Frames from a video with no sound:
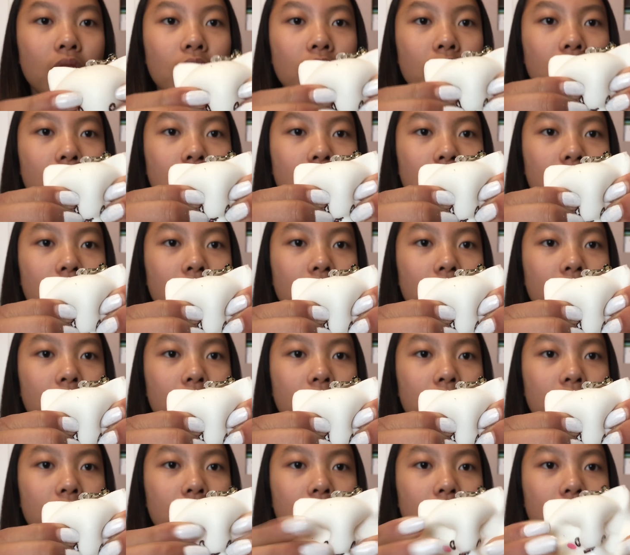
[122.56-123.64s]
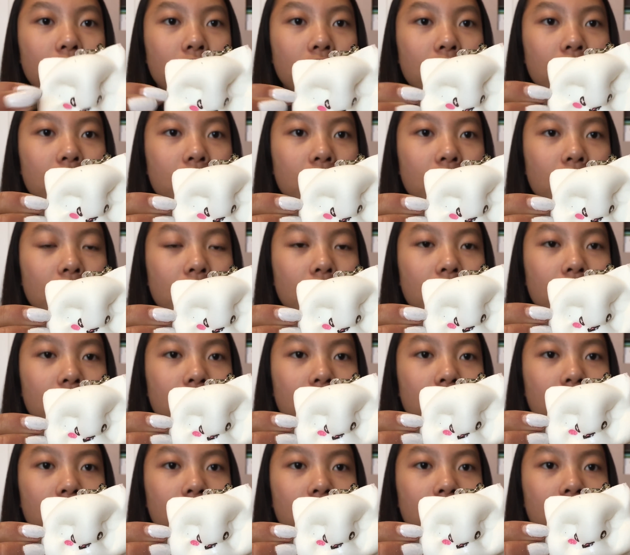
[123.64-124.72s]

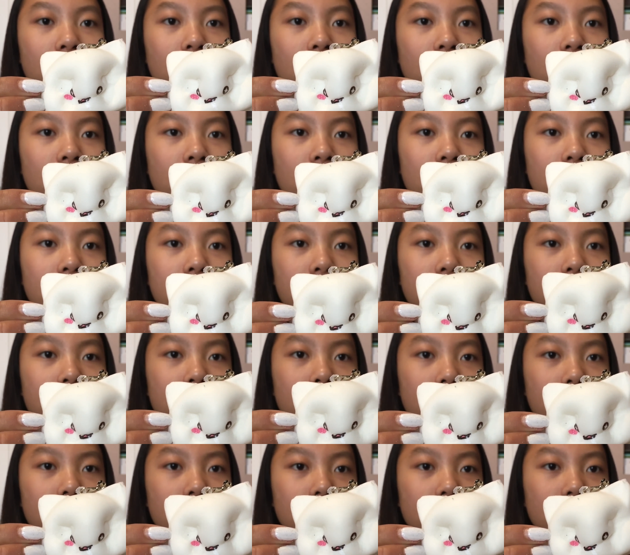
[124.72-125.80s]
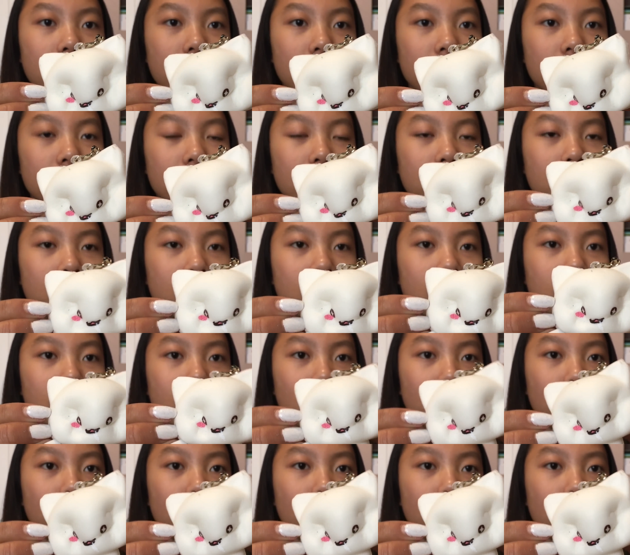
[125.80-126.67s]
Nobody speaks.